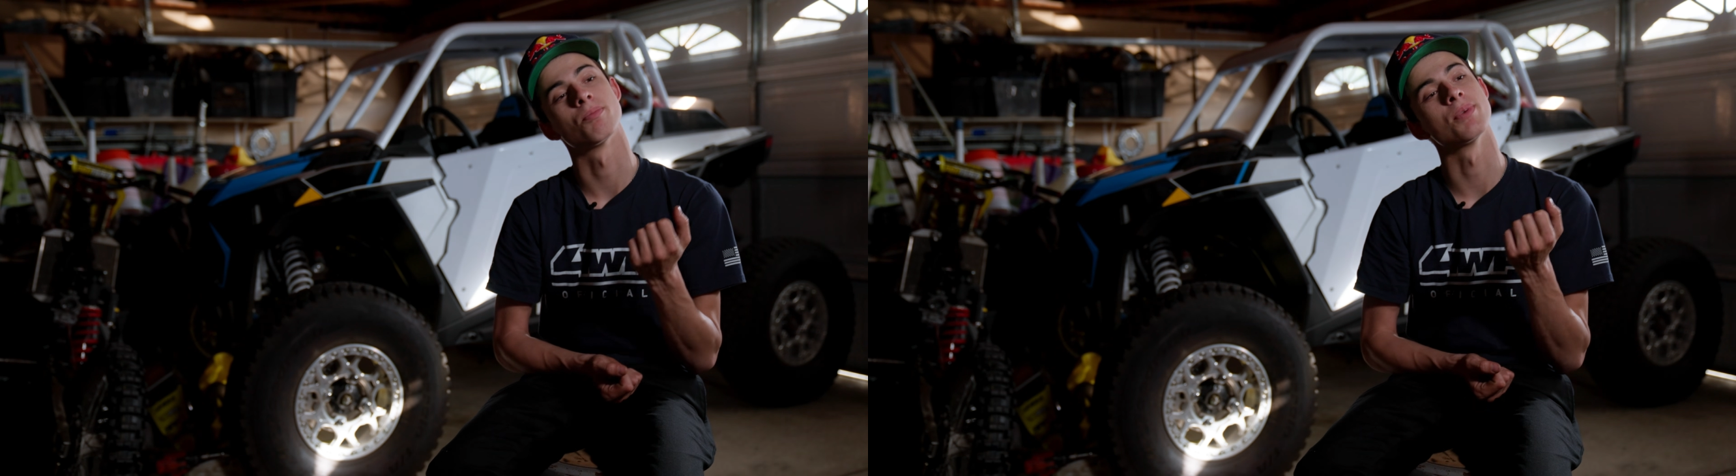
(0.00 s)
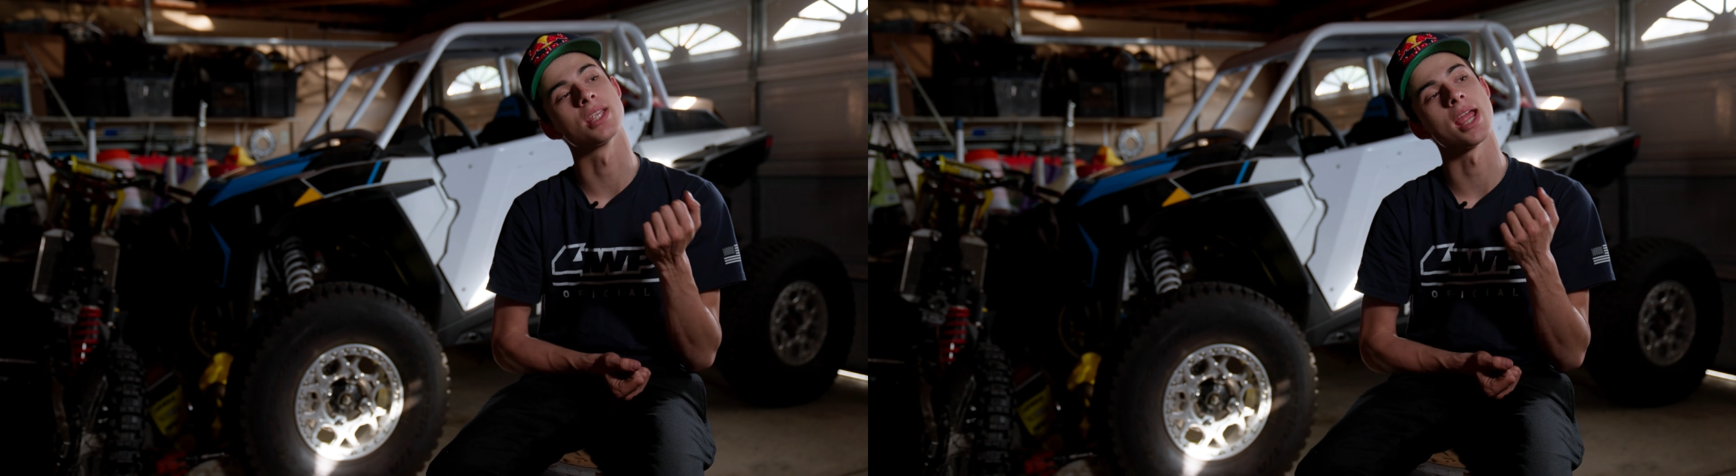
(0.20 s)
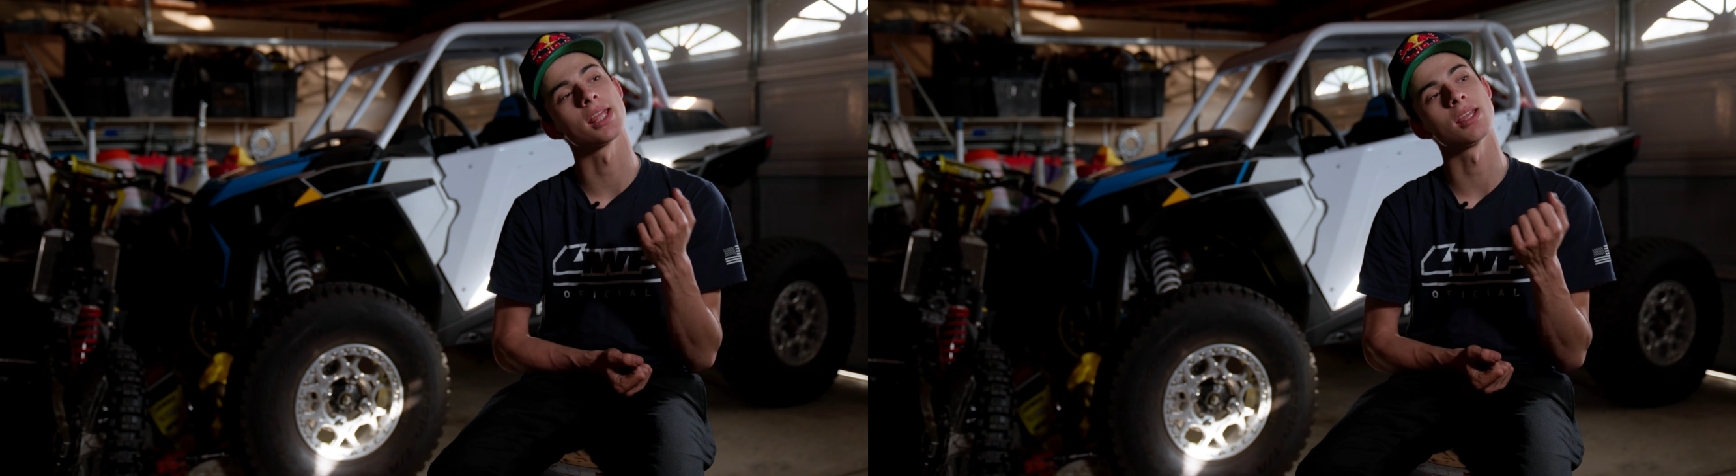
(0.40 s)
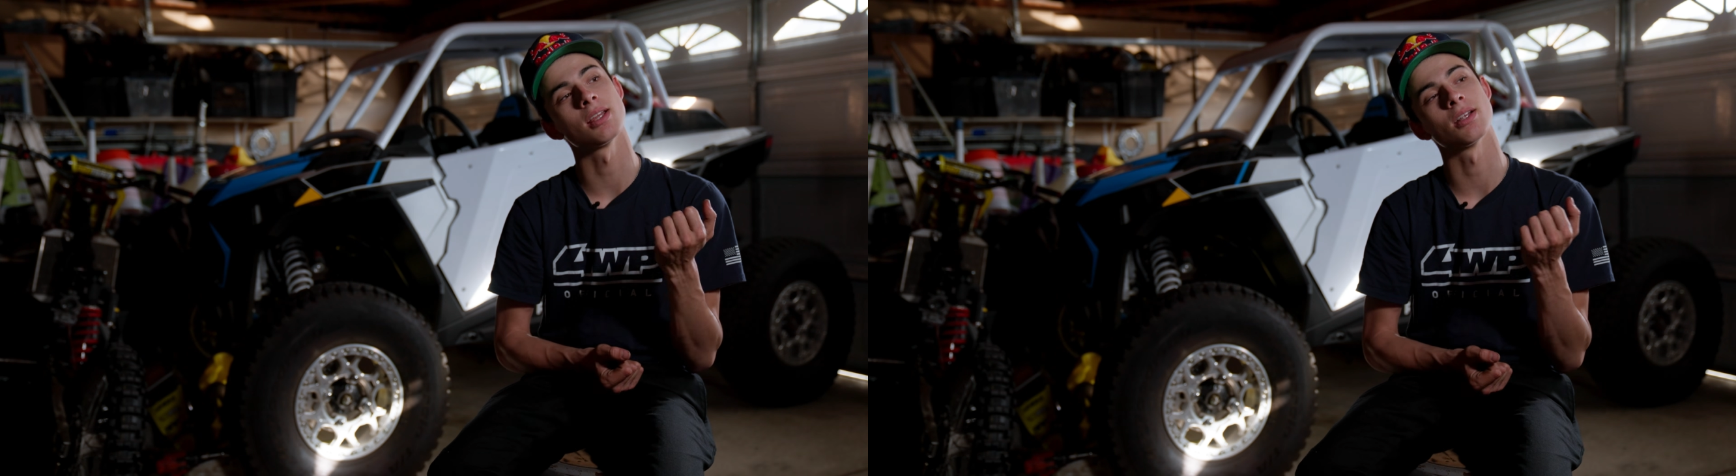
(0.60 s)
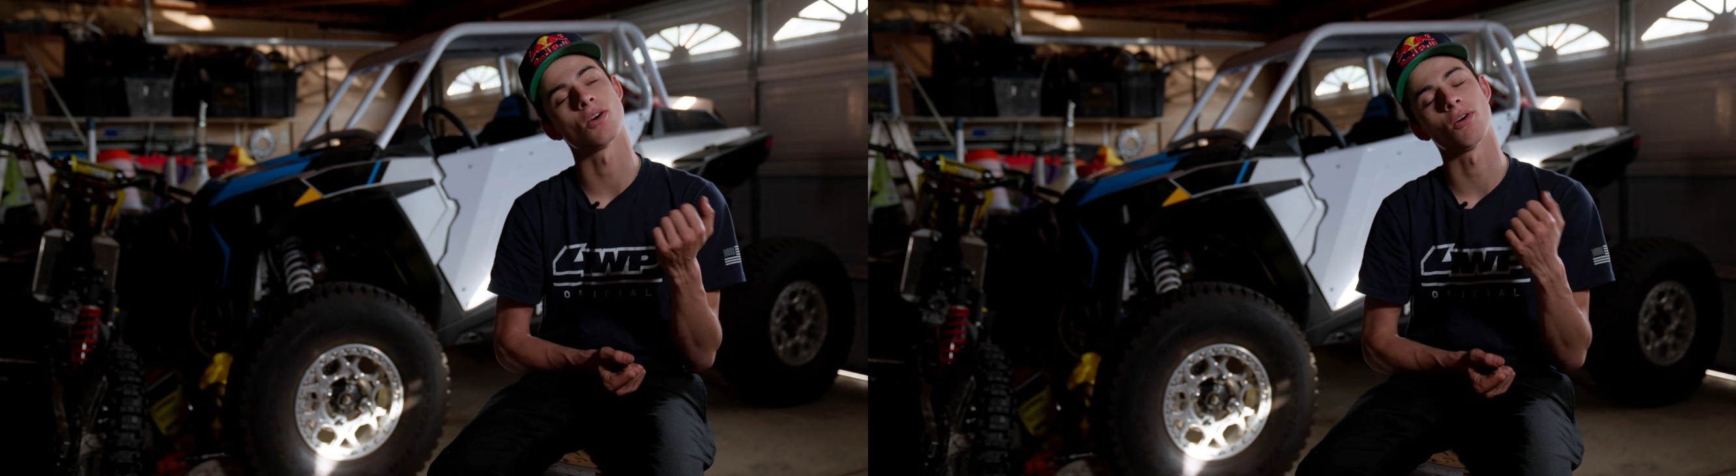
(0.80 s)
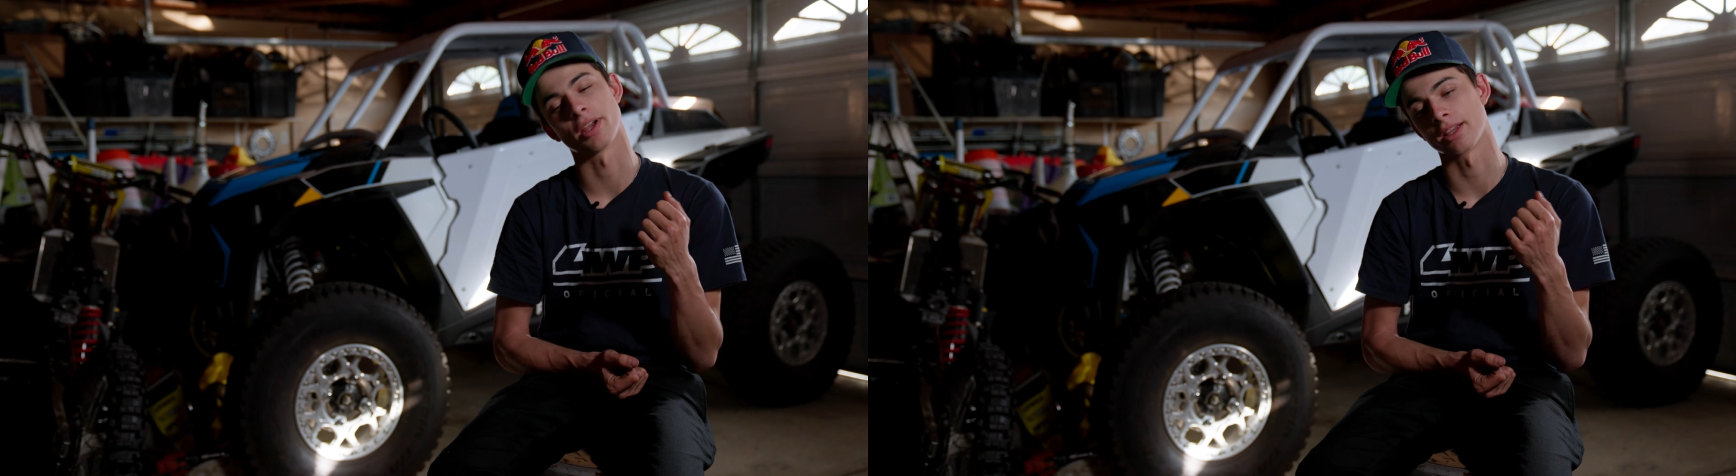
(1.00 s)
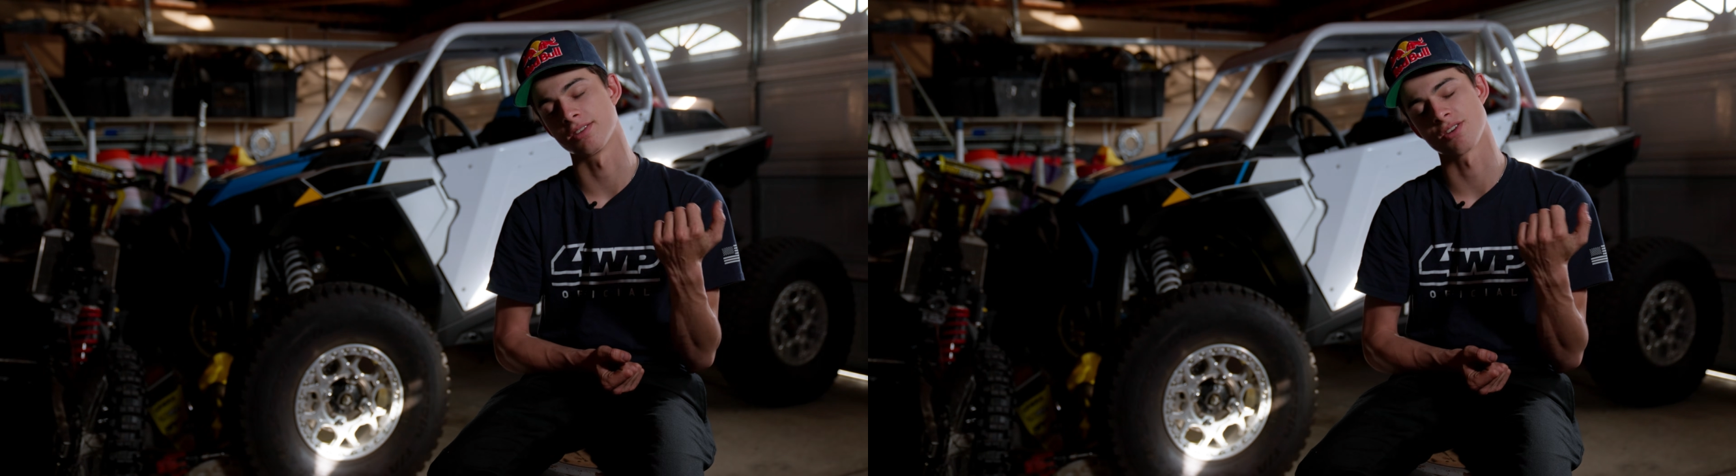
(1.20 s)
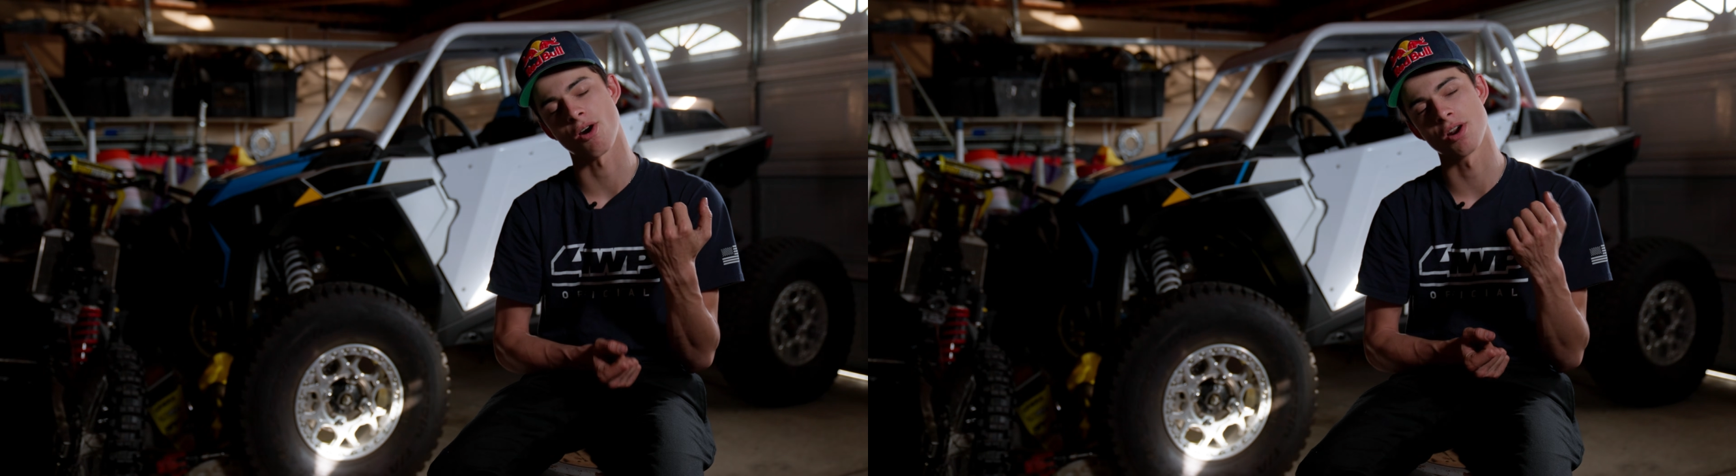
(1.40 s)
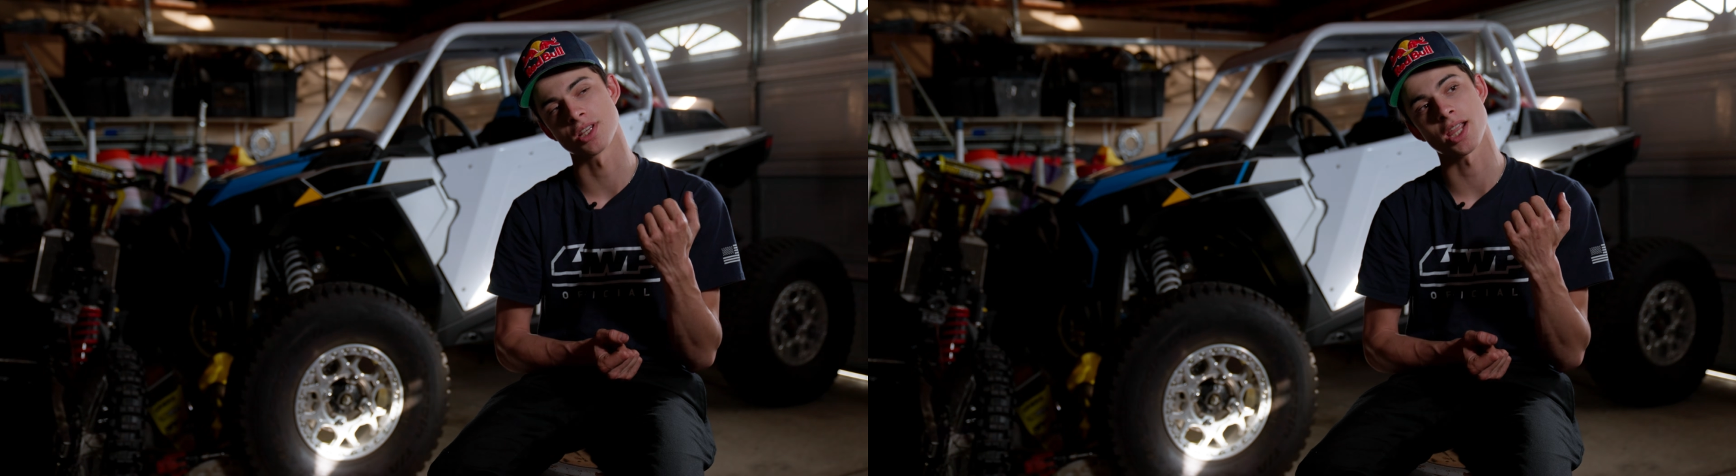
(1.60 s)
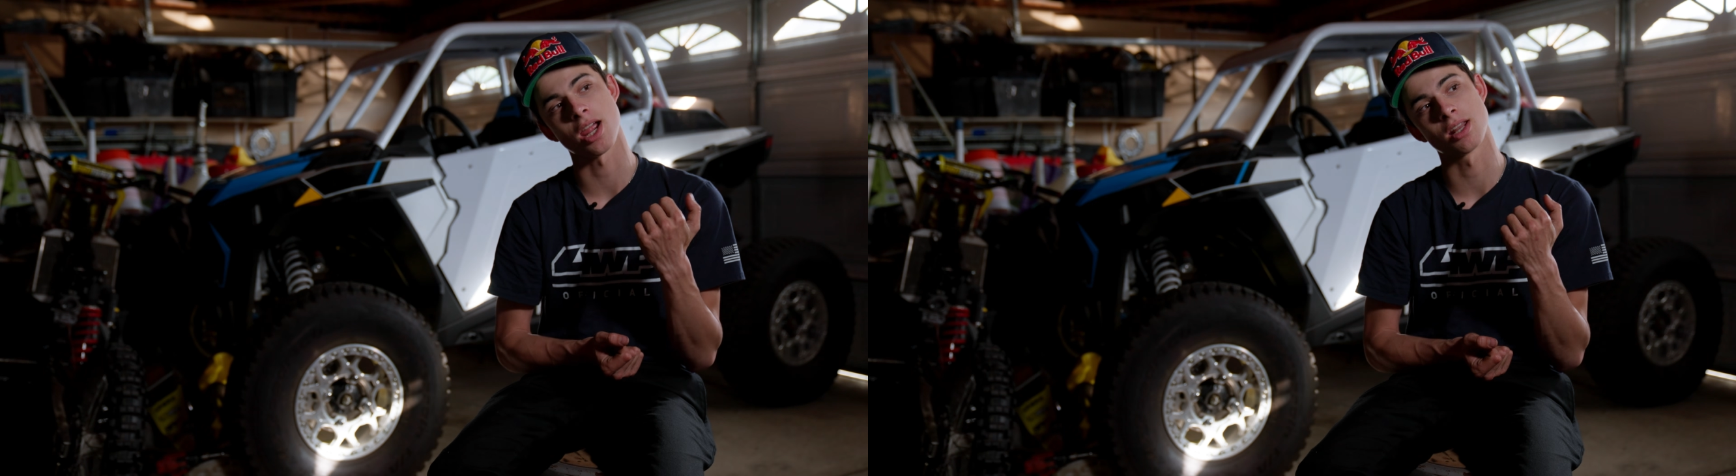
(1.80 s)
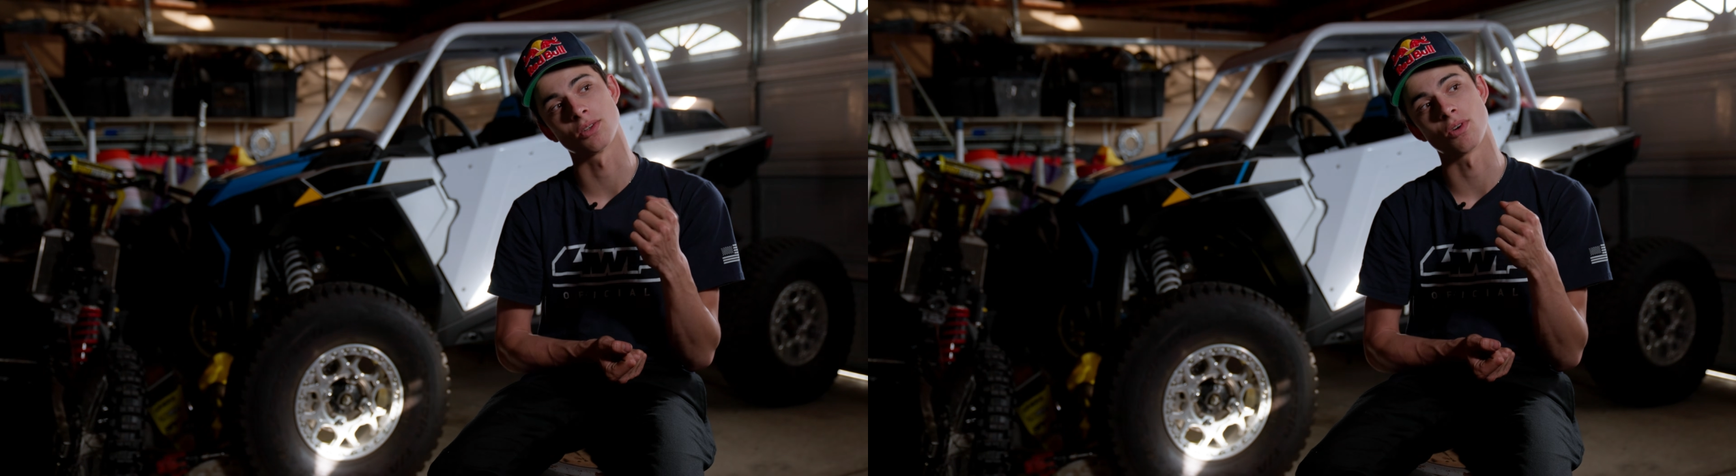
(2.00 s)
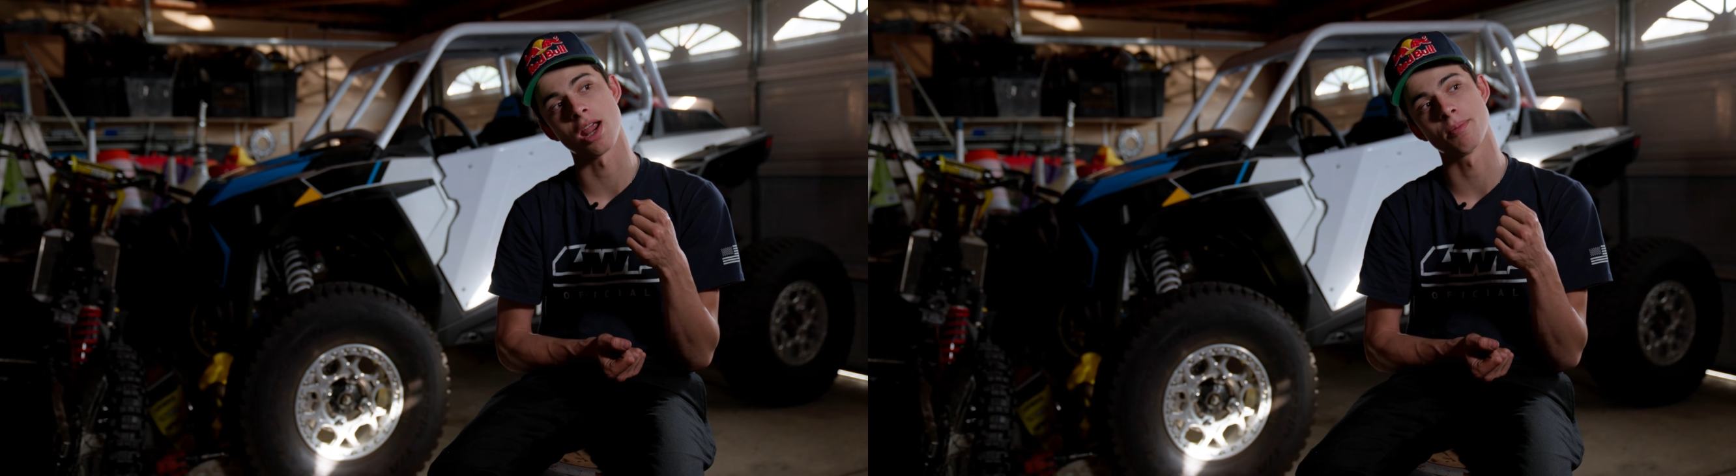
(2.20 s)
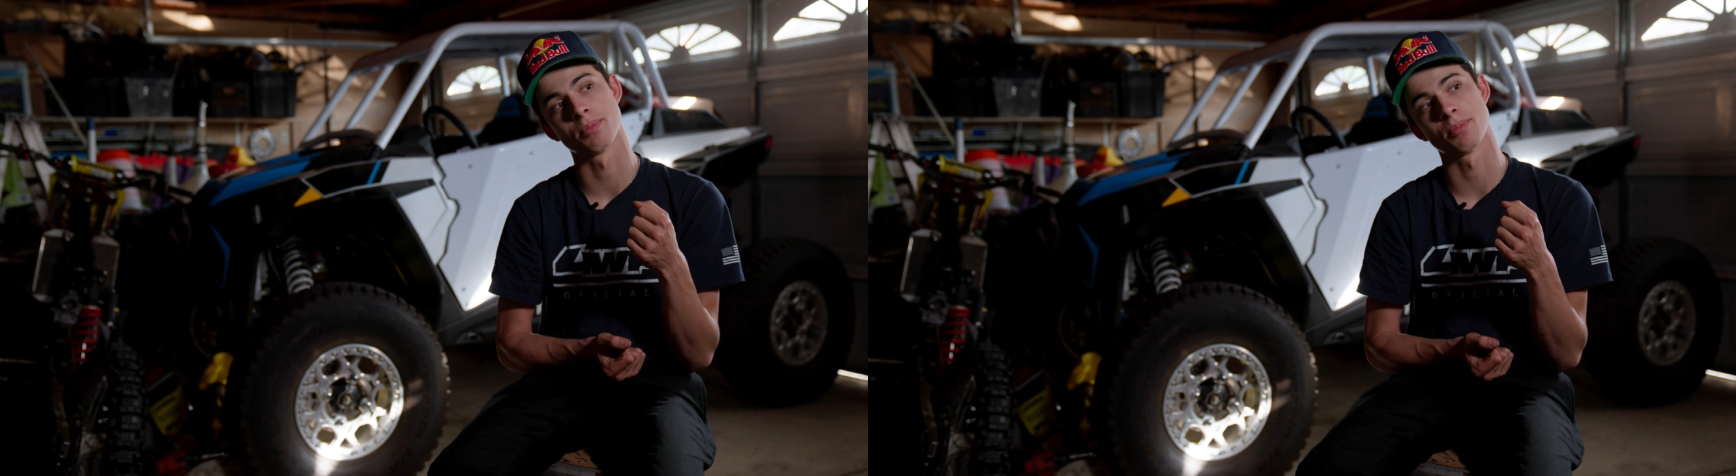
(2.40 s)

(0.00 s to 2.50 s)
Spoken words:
yanking like as hard as I can to the right,